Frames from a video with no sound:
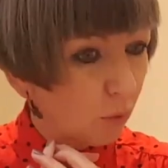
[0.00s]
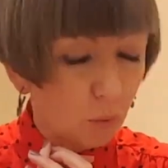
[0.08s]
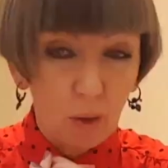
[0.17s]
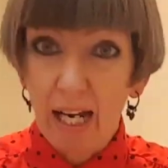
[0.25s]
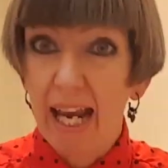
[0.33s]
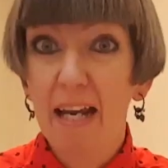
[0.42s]

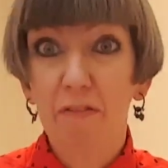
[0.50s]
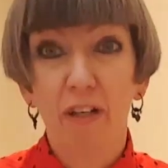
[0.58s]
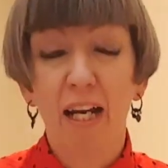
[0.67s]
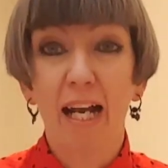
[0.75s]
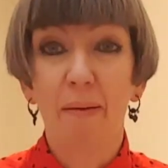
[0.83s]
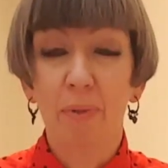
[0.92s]
whatever
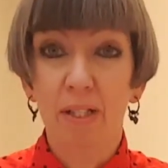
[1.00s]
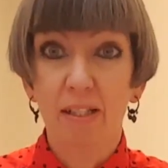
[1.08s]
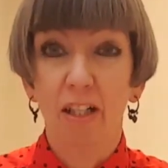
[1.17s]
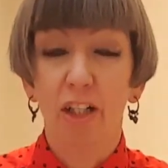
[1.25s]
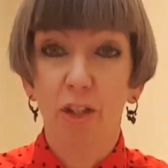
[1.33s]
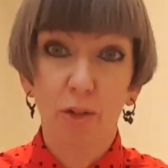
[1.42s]
happens,
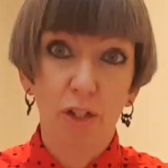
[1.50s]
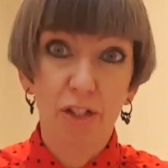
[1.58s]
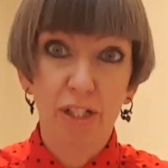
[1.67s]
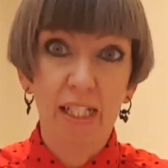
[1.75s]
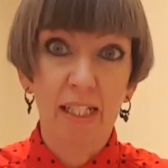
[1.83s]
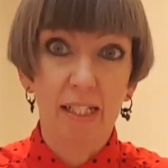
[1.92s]
are your
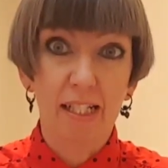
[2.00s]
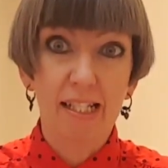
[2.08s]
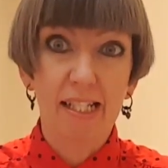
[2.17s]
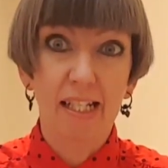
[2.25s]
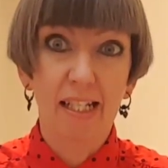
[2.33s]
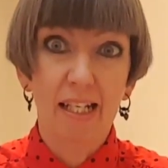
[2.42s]

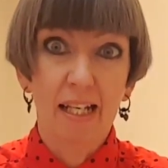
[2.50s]
routines.